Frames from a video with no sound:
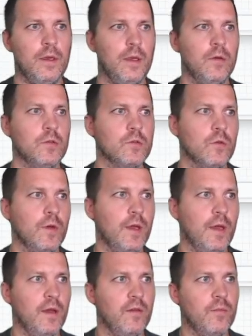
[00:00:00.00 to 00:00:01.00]
I also
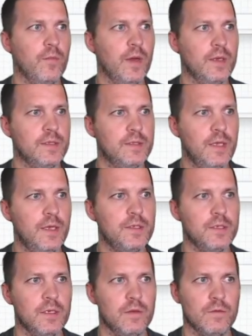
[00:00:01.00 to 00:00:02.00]
have my
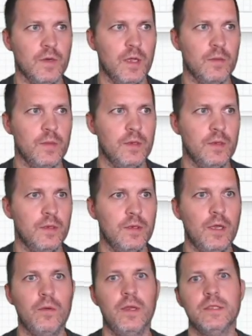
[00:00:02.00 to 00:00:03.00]
staging environment.
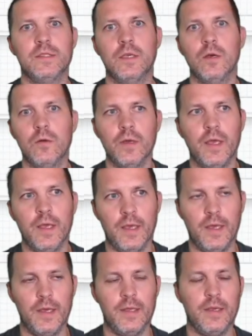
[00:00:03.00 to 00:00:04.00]
Now let's go
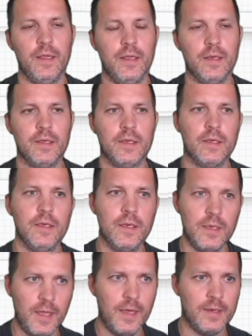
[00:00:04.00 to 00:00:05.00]
ahead and
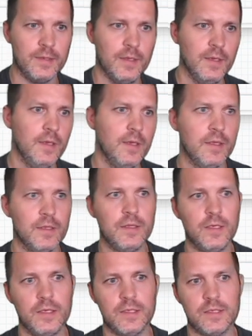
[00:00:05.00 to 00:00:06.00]
connect
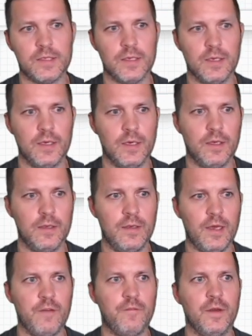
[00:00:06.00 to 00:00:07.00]
this uh,
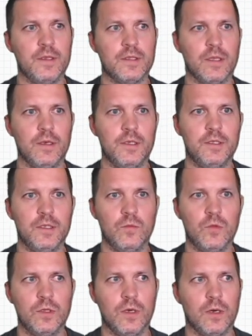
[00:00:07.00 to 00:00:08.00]
NIFI installation
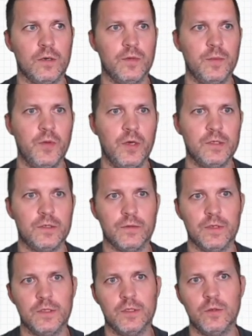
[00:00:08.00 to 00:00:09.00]
with our
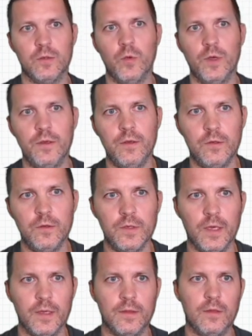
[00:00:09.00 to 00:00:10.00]
repository. So the way you do
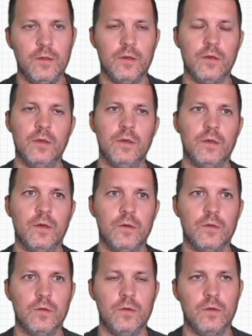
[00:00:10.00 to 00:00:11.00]
that, you're going to go
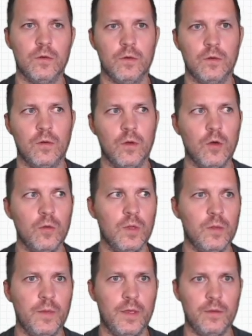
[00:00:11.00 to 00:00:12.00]
to your
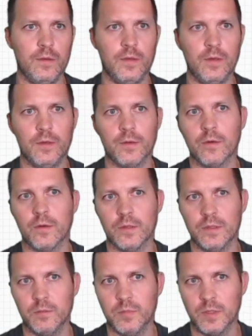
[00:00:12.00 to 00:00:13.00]
global menu here or
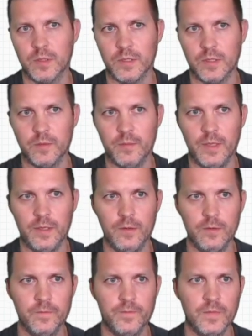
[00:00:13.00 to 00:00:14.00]
the burger
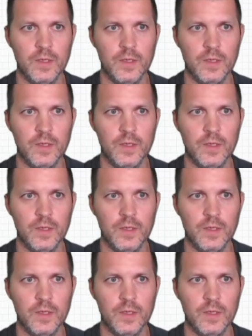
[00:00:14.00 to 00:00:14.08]
menu,